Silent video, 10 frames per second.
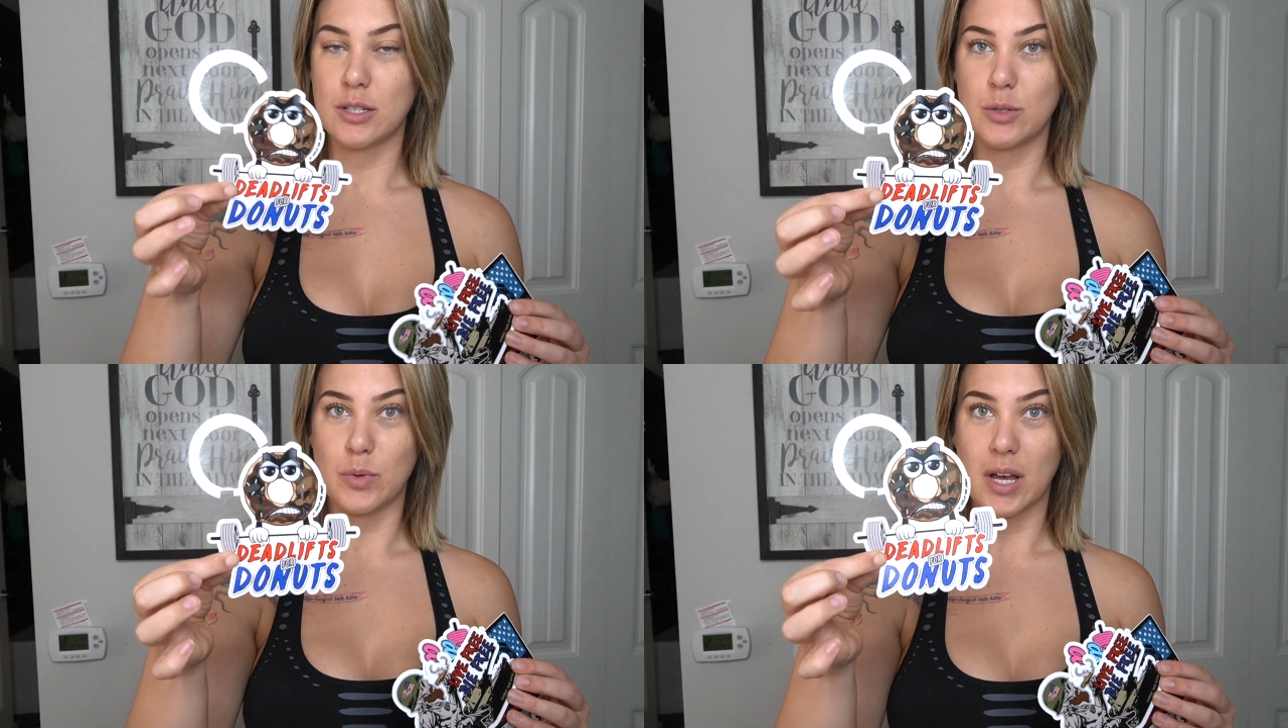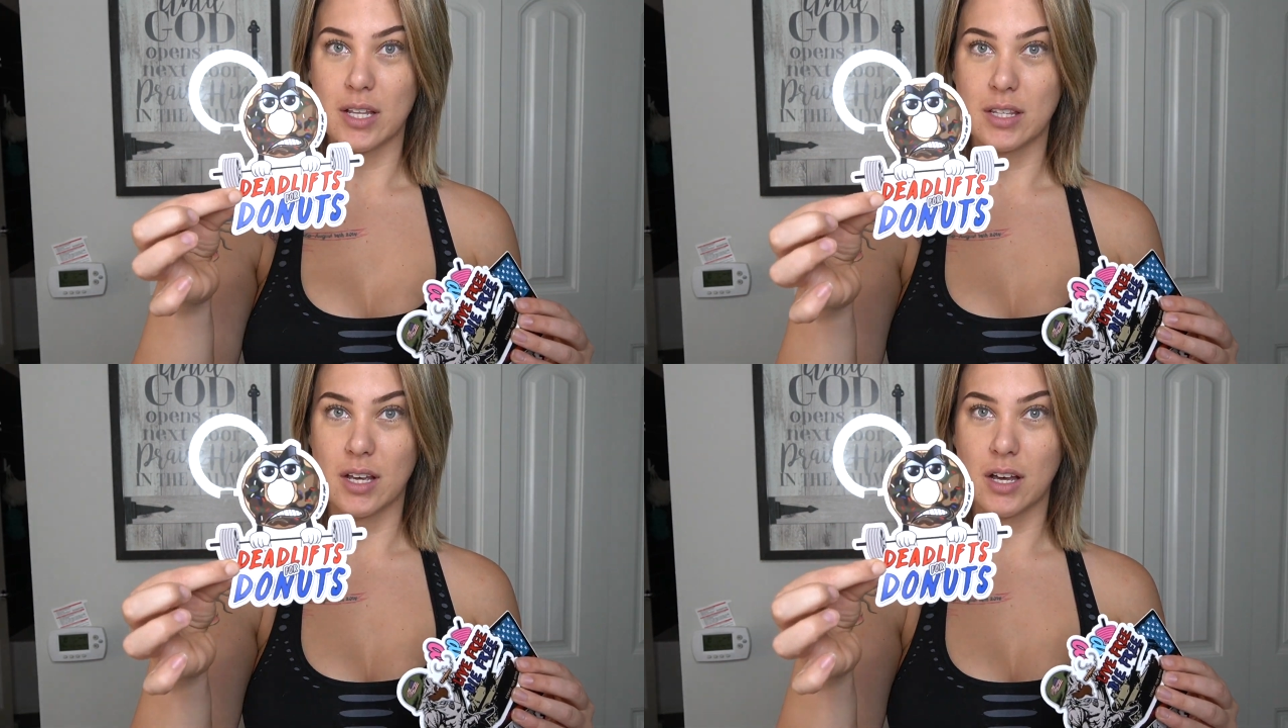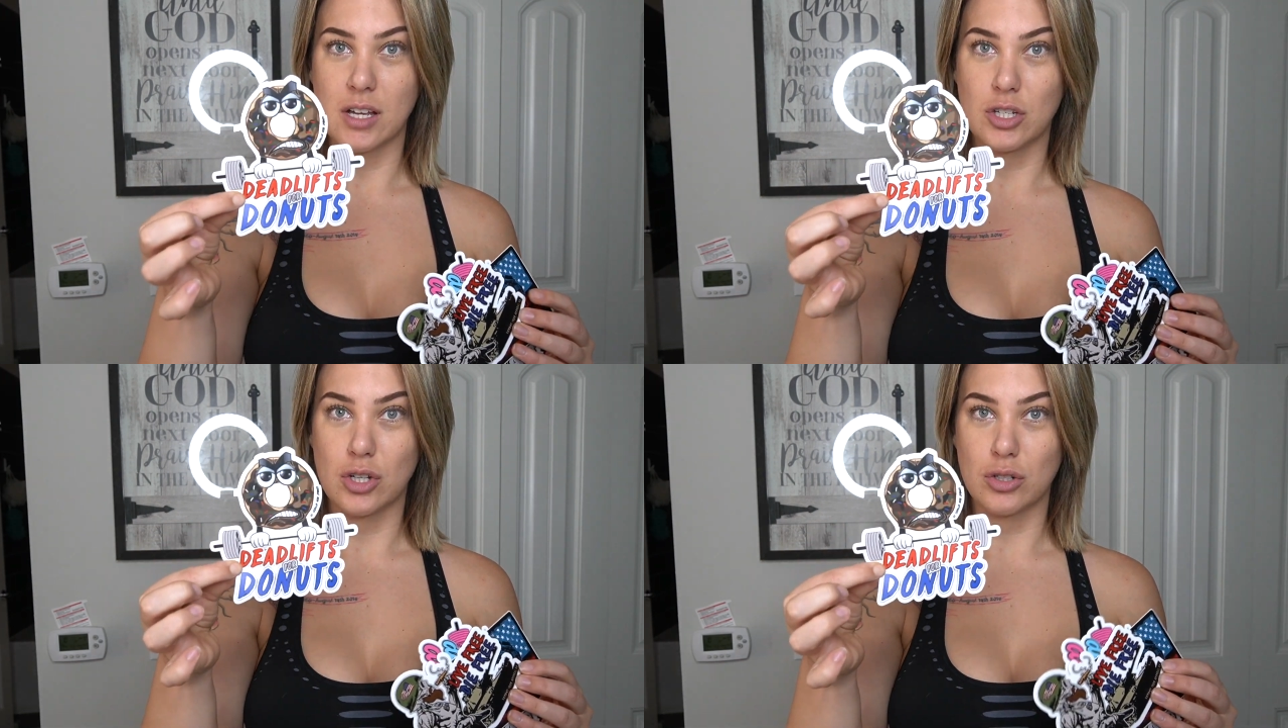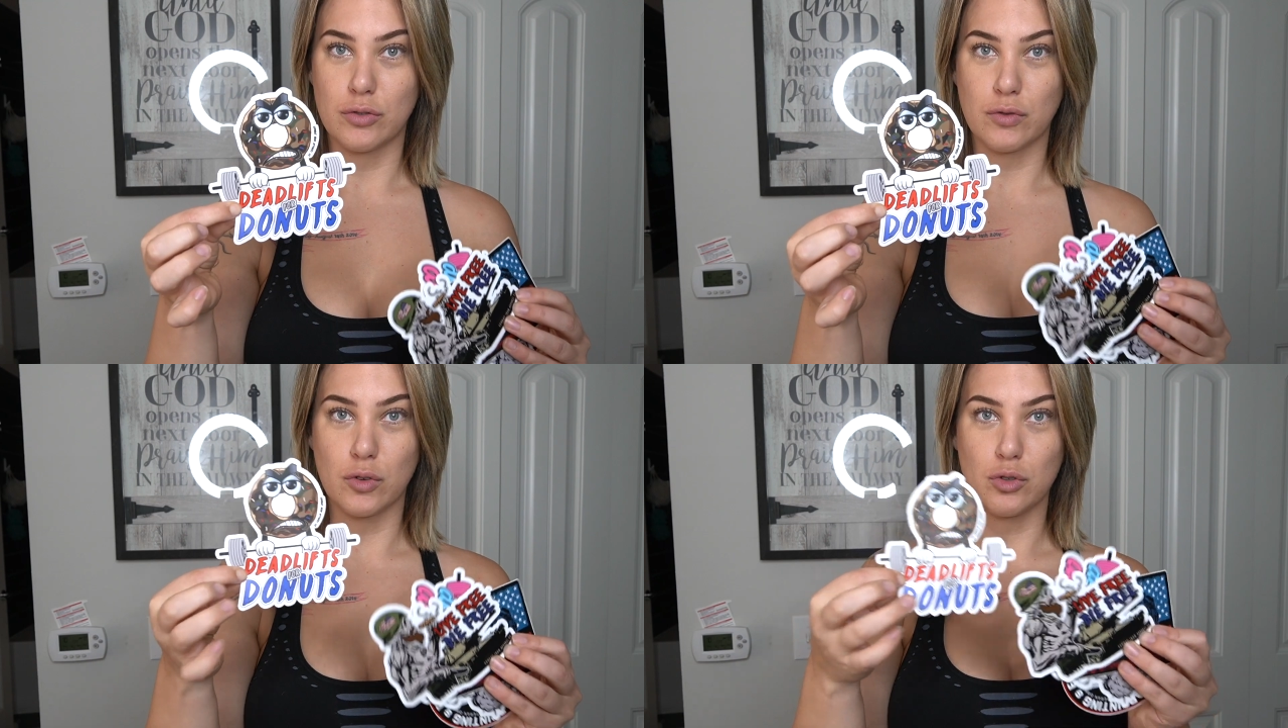So we got the
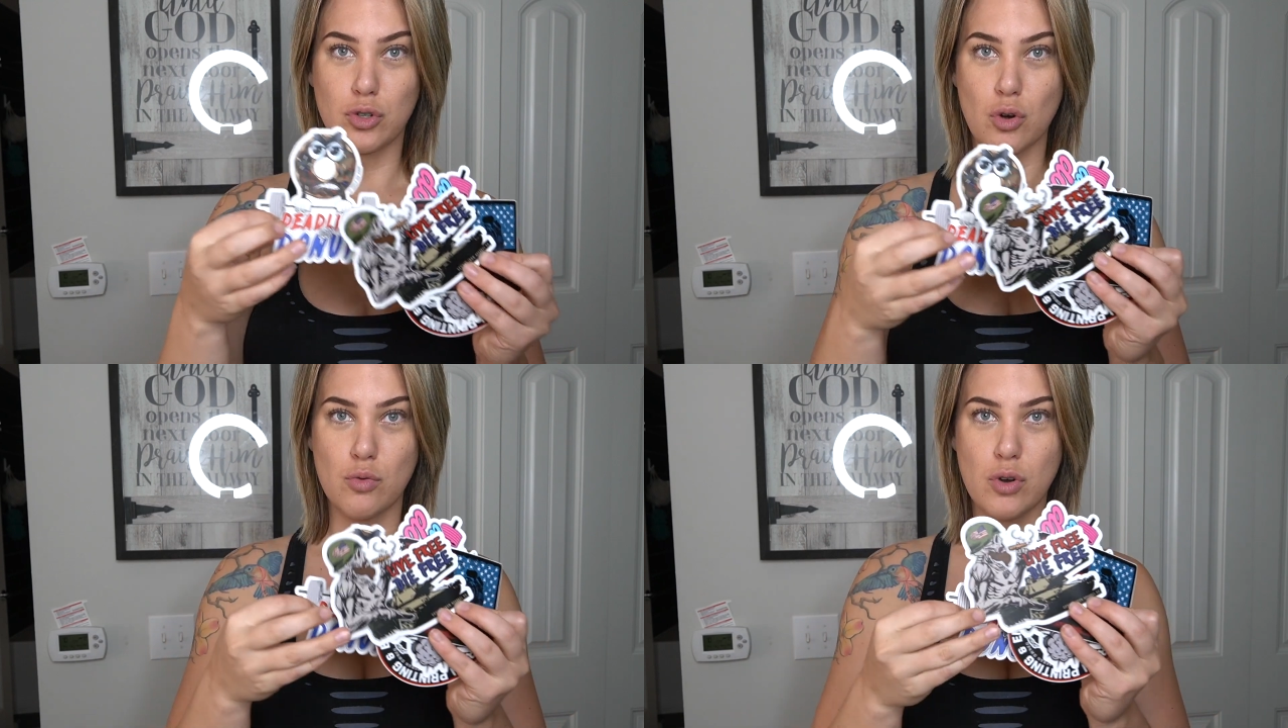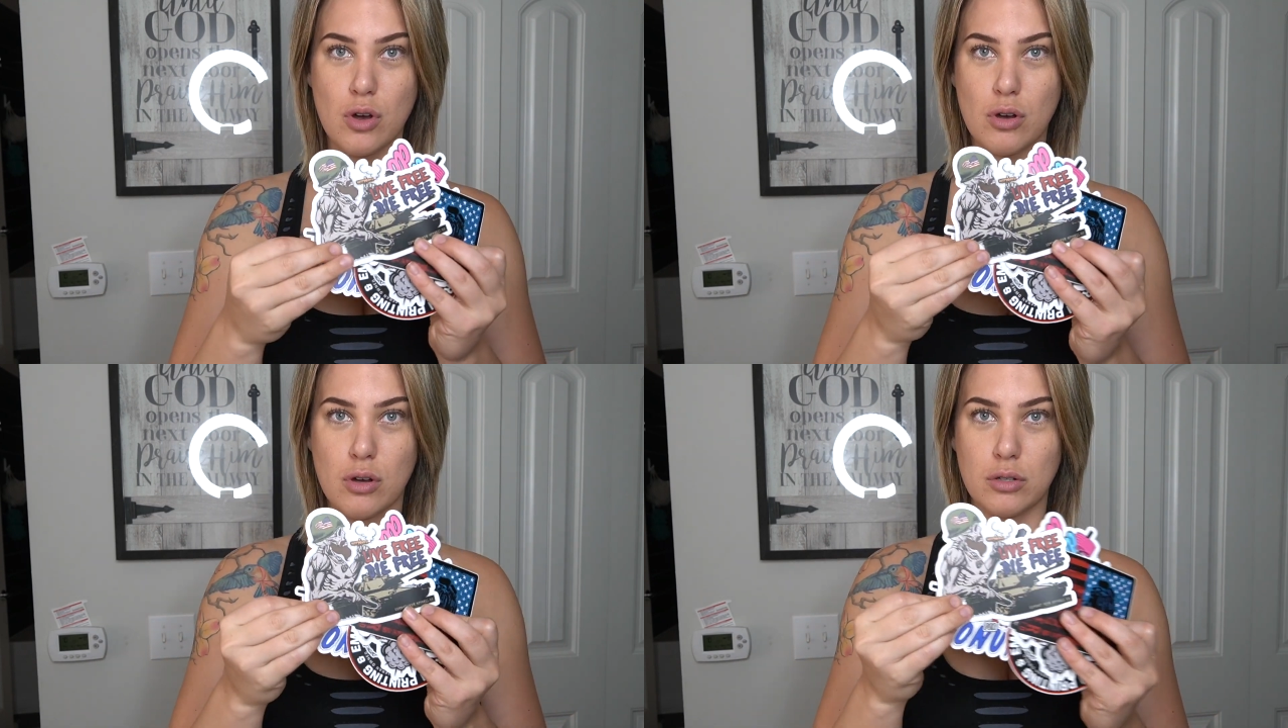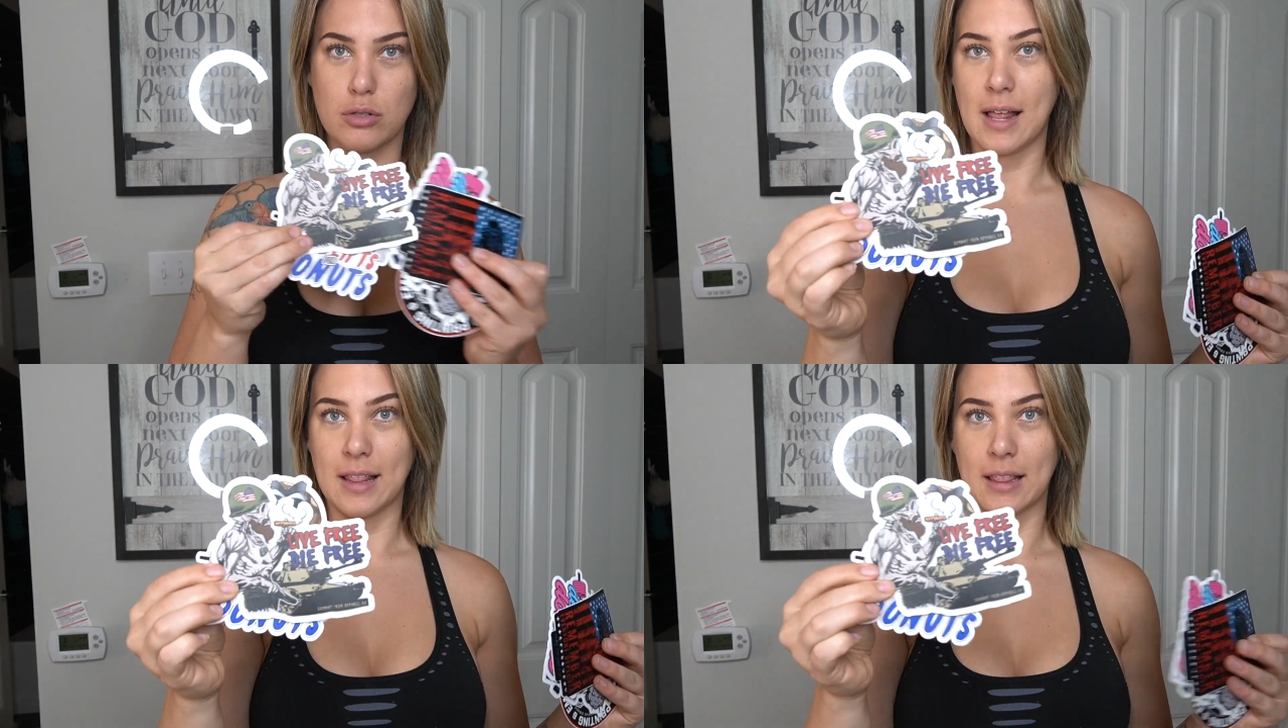Deadlifts for Donuts,